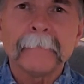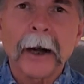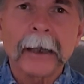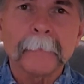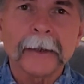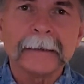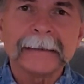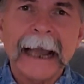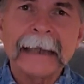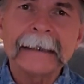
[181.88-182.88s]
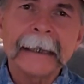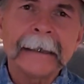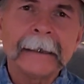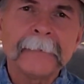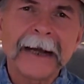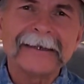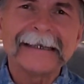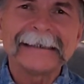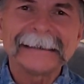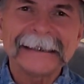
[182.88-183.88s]
marketplace allocated about
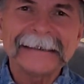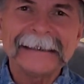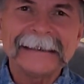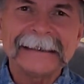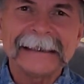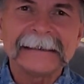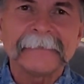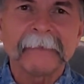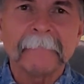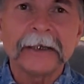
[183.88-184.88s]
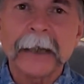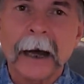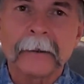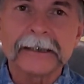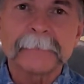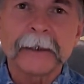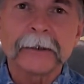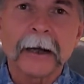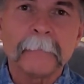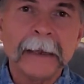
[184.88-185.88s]
60 cents of every dollar spent
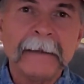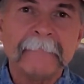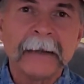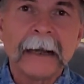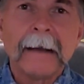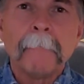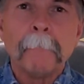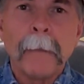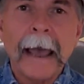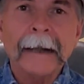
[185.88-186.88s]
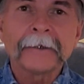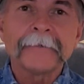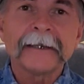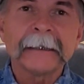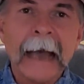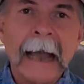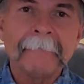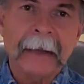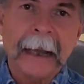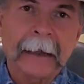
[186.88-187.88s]
on beef back to the
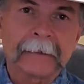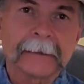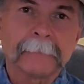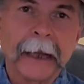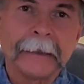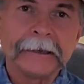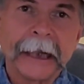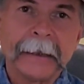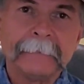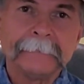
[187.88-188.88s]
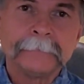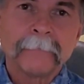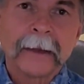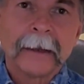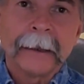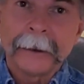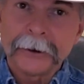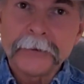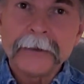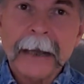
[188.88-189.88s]
live cattle supply chain. In
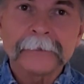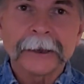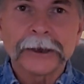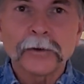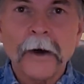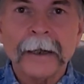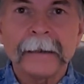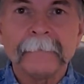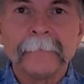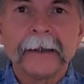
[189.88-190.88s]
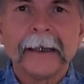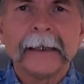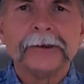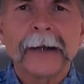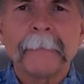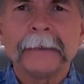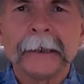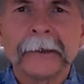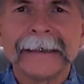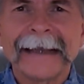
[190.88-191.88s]
2020, it dropped
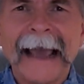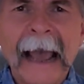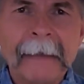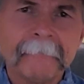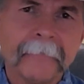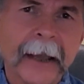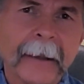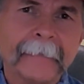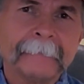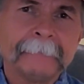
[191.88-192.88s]
nearly to half of that.